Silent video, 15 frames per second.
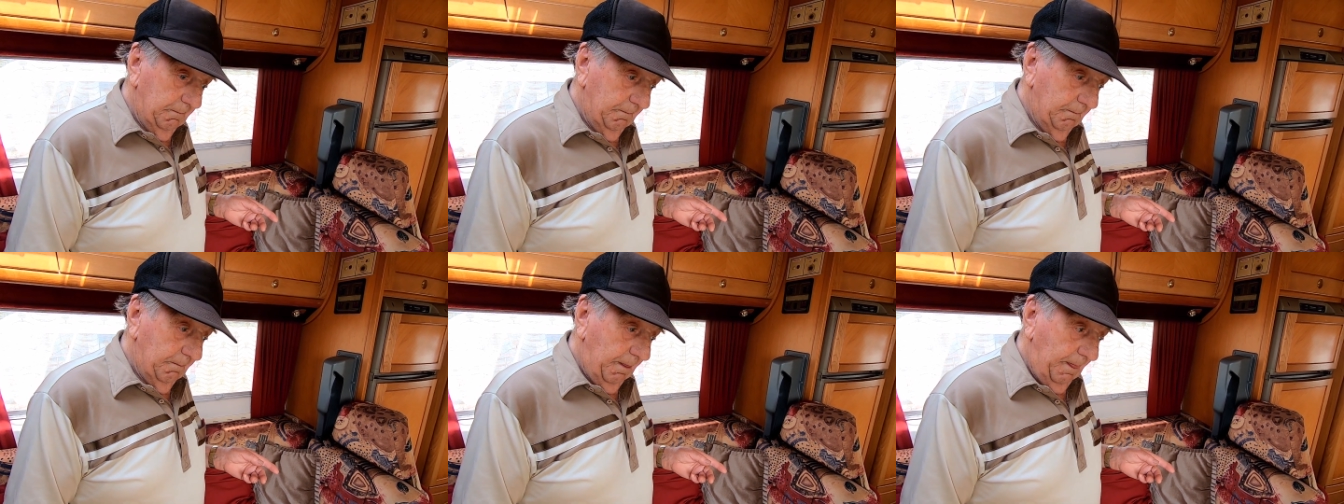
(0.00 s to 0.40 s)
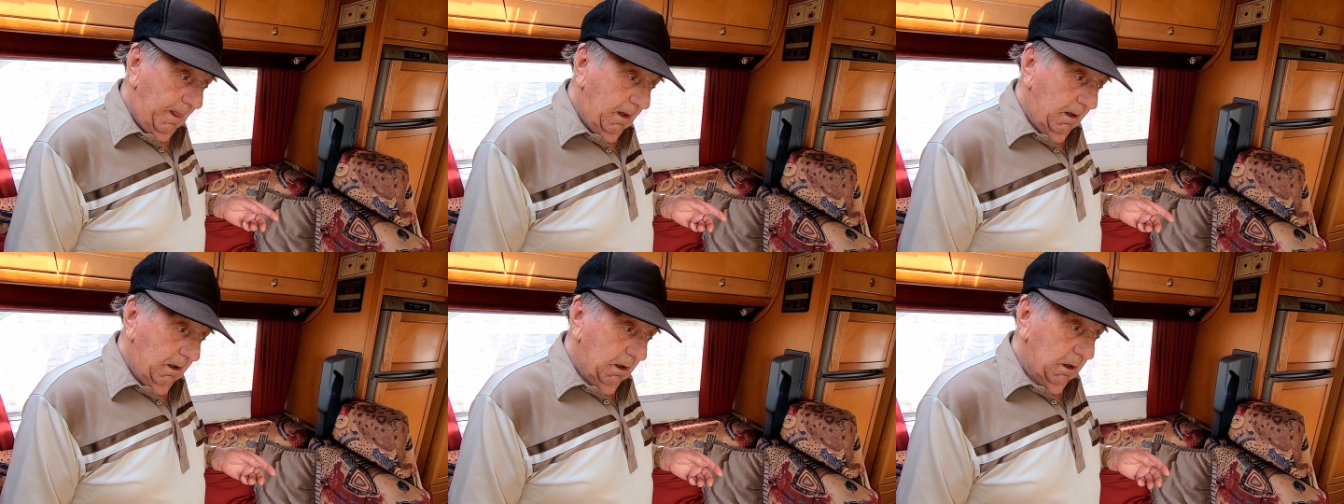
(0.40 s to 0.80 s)
Right.
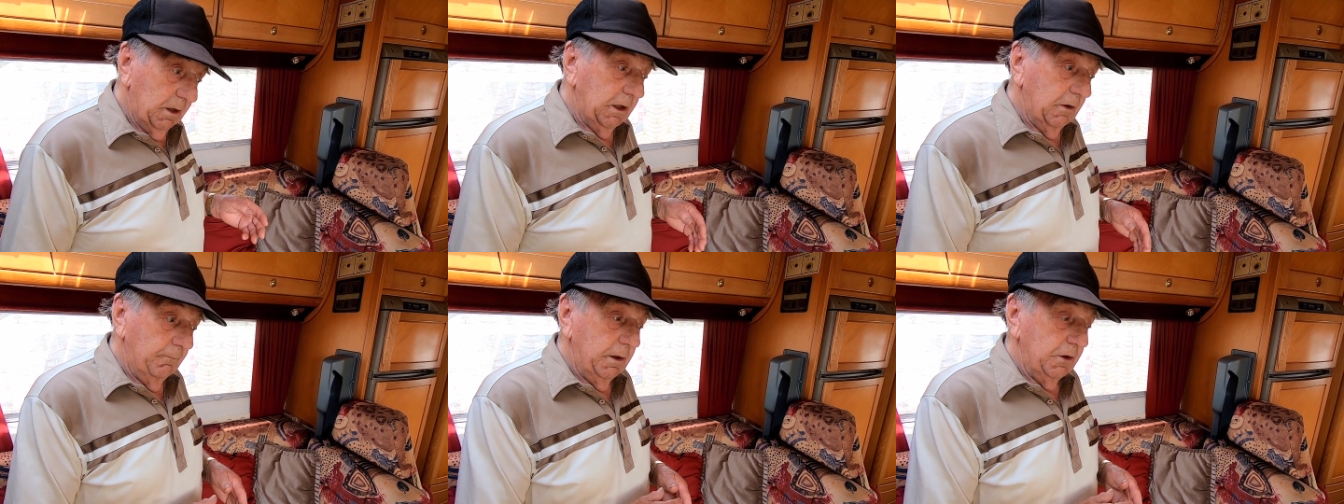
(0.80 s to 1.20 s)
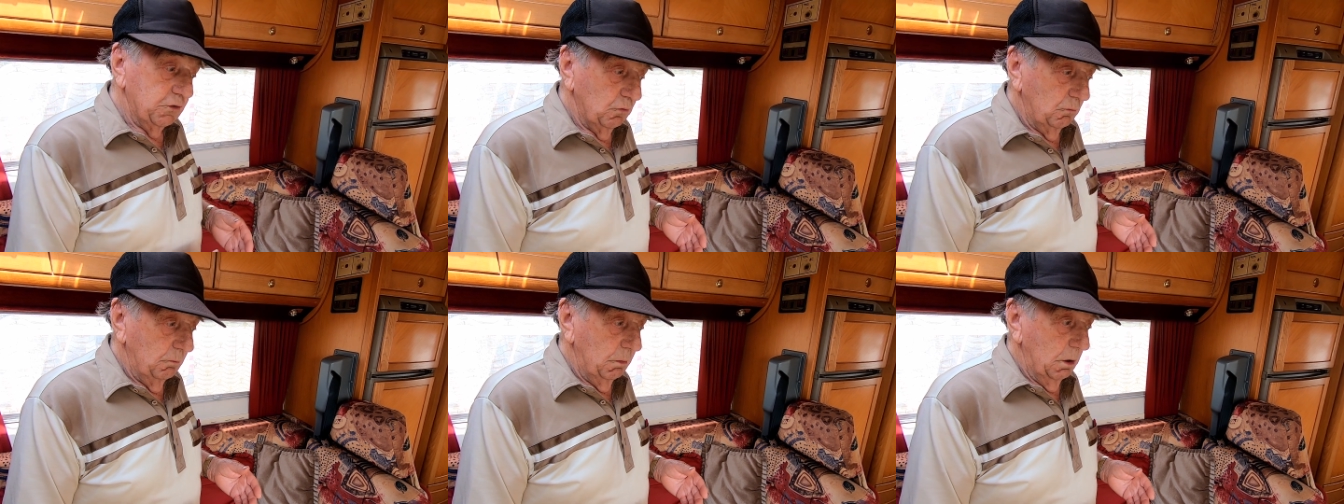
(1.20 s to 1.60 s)
And he gave me
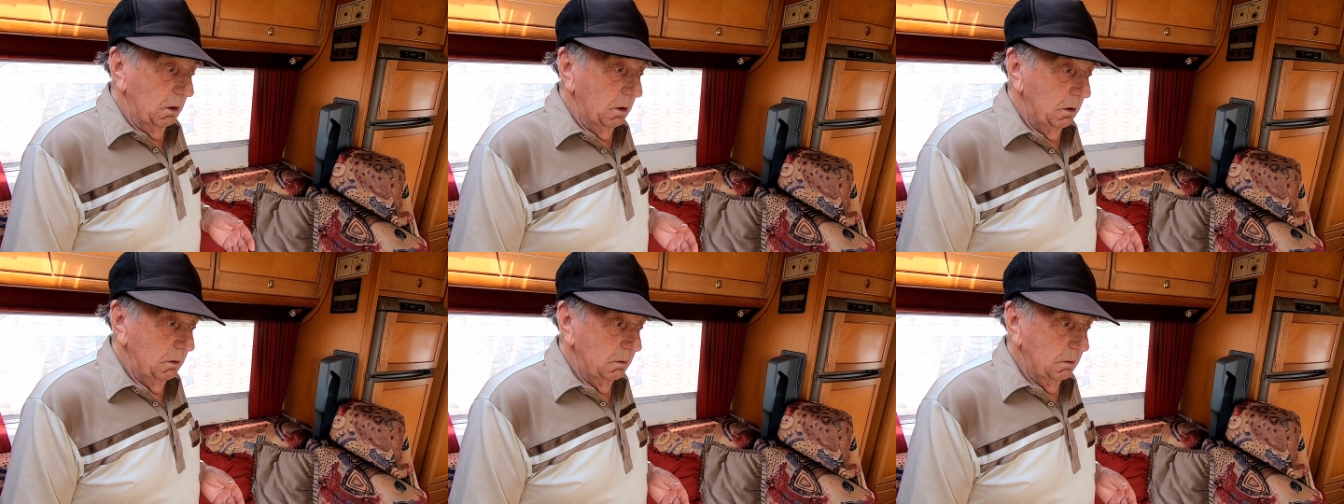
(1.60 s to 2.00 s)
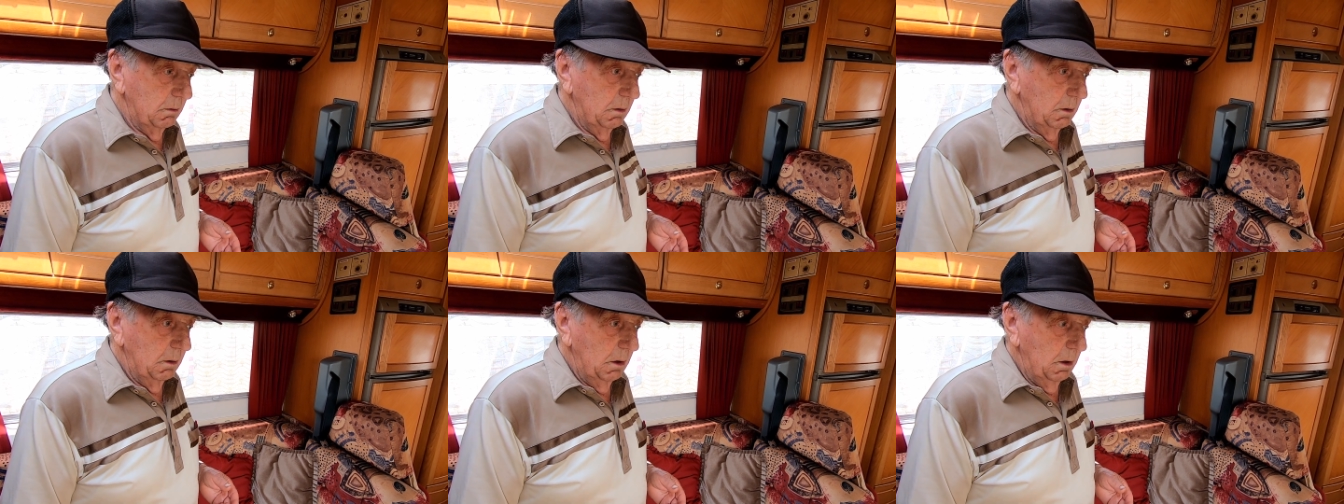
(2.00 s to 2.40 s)
his number.
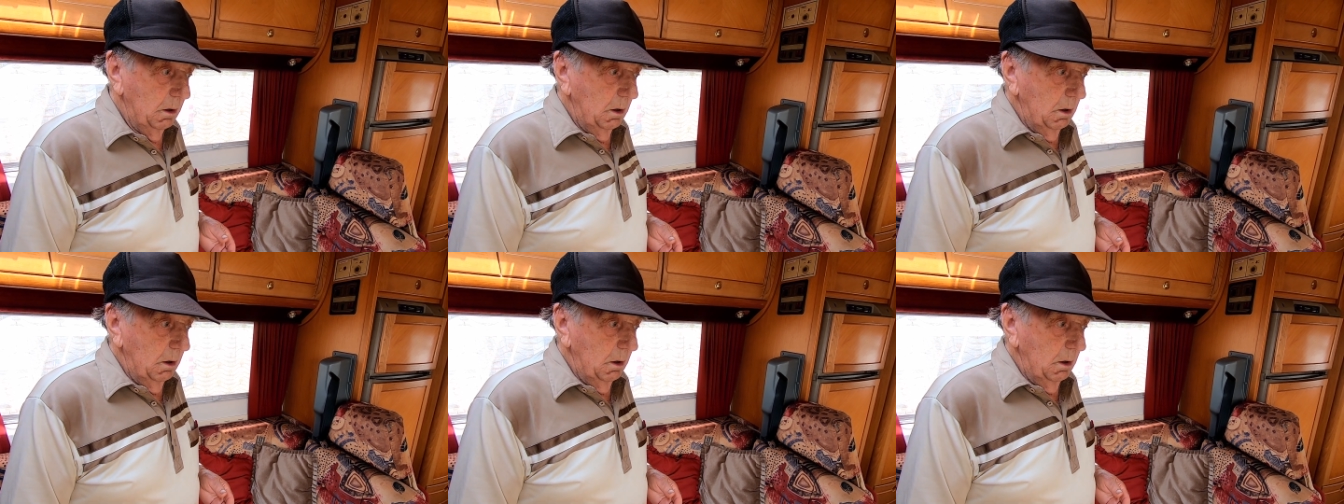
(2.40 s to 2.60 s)
Uh-huh.